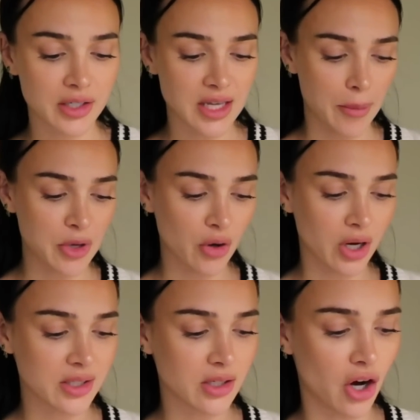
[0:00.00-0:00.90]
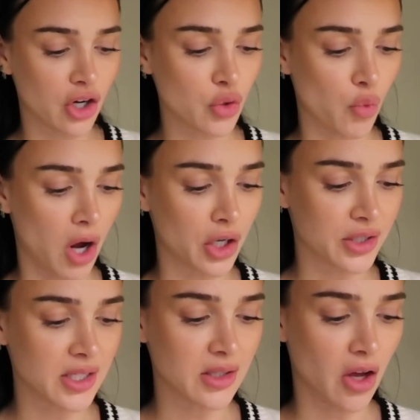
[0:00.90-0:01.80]
tapioca starch, water,
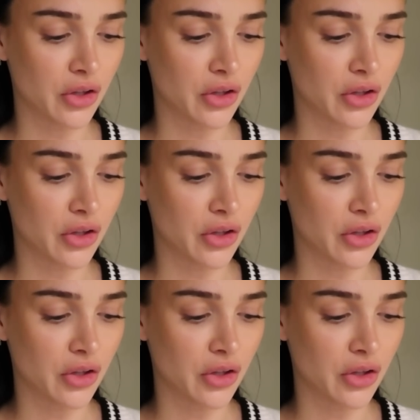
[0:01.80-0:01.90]
sea salt,